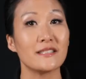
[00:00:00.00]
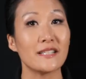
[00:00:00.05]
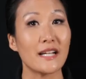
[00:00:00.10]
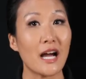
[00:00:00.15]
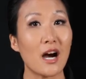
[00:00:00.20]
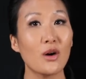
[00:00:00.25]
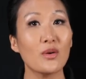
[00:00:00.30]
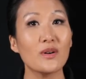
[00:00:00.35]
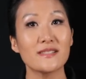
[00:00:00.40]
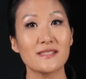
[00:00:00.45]

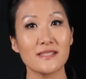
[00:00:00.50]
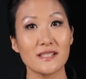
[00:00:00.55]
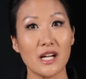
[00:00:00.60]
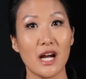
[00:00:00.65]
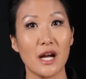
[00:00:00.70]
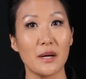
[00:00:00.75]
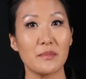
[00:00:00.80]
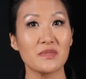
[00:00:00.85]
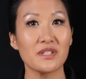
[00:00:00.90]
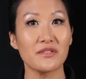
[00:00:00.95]
Now it's
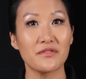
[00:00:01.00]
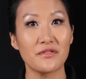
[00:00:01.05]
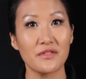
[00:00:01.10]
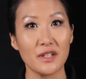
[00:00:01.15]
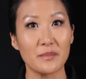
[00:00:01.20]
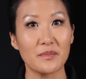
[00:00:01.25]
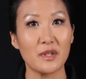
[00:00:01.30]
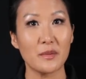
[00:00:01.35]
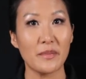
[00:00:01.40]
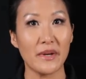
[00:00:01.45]
time to
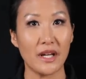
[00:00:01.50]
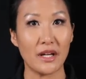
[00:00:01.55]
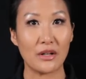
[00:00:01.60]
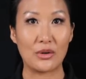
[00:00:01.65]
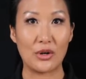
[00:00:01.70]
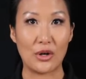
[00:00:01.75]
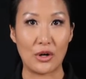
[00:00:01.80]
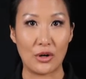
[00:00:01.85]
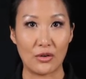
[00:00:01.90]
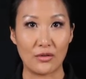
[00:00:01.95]
flip the
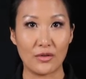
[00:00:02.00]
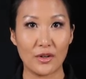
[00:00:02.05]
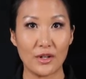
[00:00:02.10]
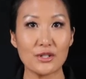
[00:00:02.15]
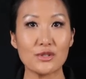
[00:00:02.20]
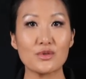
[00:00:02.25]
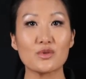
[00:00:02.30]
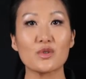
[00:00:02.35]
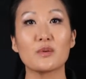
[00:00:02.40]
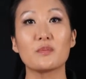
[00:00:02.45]
panel
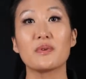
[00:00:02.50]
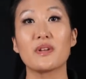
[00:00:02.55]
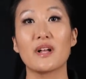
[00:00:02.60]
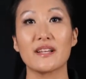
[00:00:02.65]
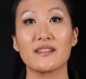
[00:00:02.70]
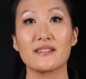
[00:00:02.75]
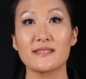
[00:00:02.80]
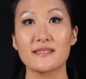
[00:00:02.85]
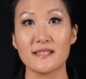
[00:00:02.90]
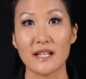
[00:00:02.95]
over to
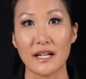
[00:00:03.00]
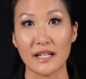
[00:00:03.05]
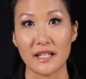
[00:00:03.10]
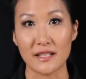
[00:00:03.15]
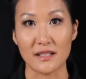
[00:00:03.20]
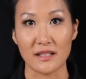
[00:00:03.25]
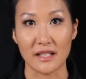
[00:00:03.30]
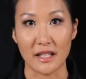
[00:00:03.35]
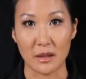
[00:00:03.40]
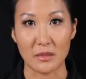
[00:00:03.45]
apply the
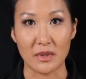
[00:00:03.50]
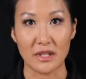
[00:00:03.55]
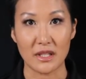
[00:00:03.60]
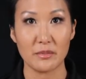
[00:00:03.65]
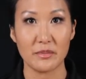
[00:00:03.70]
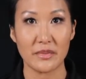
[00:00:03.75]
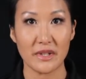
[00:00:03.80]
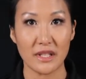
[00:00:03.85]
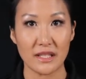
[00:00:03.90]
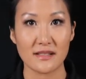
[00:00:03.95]
second
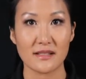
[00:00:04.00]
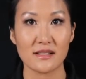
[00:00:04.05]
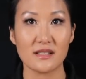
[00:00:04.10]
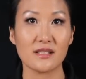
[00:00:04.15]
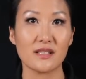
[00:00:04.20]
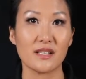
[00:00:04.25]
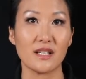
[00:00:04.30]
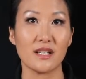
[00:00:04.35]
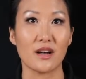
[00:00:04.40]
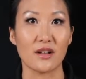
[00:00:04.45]
laminate piece
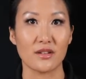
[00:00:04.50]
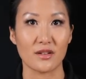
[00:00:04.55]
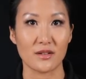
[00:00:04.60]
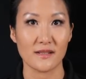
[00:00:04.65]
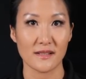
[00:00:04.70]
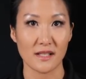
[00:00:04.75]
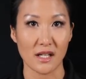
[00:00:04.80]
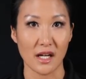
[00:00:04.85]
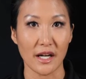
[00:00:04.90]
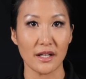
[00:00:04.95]
to the other
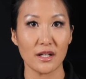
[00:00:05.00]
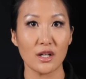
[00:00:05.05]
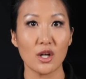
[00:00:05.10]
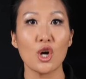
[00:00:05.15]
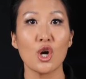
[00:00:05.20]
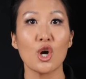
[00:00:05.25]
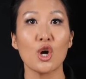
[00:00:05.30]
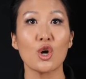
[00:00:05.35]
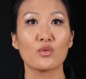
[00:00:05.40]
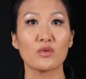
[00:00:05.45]
side.
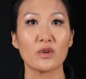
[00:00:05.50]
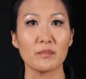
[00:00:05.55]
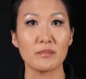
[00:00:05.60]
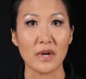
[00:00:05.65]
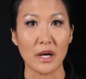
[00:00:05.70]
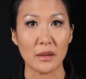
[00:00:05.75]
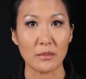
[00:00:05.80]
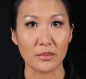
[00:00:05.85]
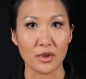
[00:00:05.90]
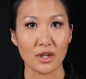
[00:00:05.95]

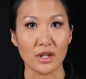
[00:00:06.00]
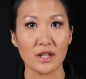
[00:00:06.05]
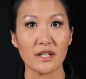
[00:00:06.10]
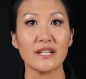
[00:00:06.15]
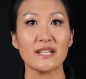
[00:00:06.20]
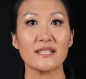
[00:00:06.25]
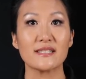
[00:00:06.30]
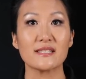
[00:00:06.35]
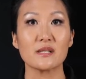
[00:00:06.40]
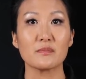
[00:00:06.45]
Remember,
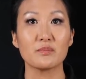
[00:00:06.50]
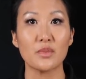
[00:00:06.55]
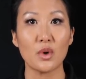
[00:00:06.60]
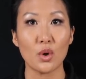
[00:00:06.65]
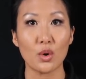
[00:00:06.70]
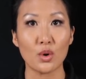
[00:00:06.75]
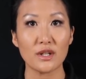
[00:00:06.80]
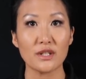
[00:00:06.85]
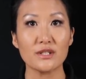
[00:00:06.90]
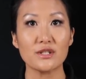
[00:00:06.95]
it's
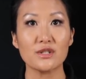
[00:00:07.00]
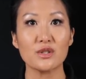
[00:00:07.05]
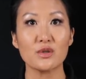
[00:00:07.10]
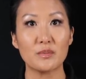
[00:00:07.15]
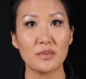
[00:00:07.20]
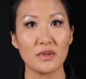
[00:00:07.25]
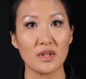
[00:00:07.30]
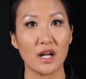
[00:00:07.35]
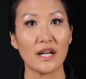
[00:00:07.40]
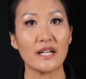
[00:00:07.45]
important to
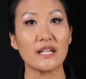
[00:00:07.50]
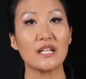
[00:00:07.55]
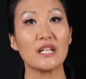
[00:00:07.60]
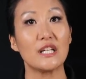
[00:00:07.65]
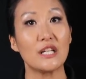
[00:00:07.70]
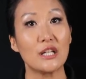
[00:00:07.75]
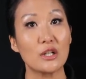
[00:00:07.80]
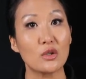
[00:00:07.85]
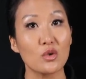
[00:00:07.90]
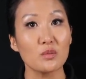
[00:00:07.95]
apply
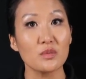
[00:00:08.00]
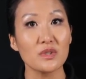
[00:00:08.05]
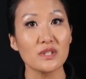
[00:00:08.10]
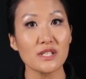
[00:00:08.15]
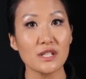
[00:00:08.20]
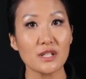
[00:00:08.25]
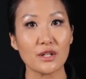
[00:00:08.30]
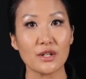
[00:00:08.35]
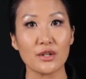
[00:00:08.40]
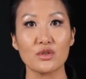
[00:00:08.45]
equal
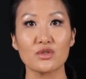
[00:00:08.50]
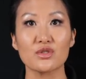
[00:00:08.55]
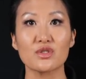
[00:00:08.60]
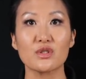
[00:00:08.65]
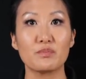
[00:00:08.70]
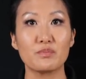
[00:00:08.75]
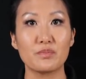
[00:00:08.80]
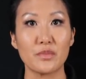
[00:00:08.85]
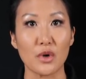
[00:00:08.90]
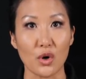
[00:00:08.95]
material
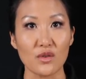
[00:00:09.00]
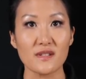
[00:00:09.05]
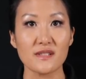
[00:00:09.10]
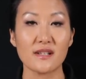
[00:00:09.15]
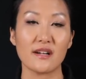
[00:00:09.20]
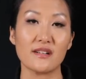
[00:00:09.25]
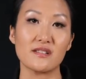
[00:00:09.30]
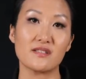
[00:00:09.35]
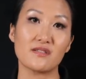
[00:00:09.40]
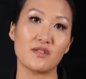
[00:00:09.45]
to both
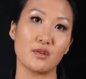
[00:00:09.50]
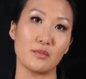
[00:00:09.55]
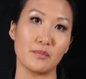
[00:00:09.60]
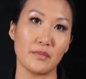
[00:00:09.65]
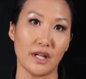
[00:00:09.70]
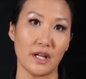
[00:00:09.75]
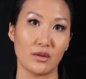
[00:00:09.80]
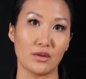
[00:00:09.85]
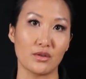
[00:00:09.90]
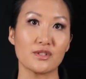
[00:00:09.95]
sides of the
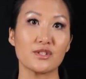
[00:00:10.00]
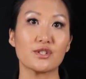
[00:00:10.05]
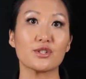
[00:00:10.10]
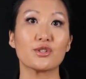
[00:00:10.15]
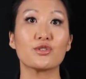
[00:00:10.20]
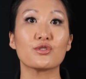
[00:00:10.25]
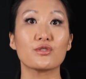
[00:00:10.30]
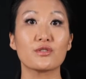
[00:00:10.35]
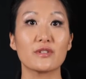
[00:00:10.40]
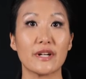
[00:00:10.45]
panel to
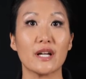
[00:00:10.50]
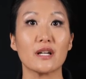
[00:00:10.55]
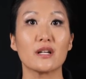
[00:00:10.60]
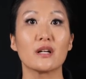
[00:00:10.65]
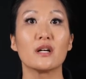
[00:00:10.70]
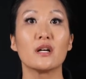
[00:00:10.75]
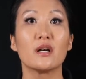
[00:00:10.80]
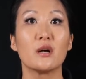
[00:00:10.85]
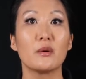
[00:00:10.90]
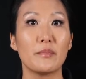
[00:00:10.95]
create
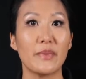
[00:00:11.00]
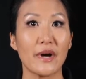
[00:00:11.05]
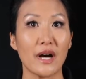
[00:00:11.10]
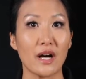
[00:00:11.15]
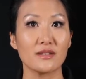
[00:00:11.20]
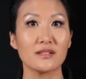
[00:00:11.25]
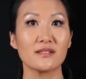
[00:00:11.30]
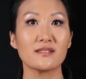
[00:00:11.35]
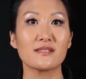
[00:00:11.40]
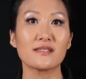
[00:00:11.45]

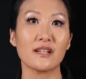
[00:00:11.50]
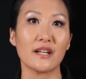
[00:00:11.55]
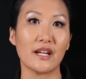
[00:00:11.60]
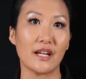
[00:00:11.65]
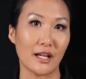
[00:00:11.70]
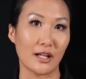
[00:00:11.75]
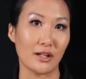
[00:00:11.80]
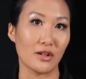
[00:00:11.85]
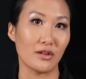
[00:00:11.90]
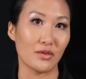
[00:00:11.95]
balance
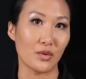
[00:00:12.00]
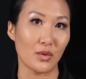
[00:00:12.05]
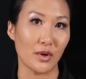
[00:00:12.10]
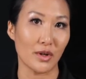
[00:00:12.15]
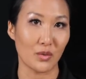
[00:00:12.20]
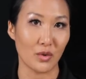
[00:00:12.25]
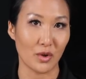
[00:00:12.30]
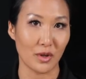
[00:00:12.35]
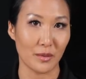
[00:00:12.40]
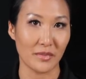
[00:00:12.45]
and
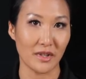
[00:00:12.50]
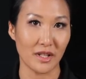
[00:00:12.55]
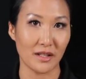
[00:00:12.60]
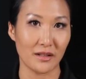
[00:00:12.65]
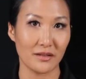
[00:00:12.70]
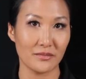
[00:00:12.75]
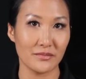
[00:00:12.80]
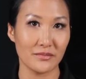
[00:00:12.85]
avoid warping.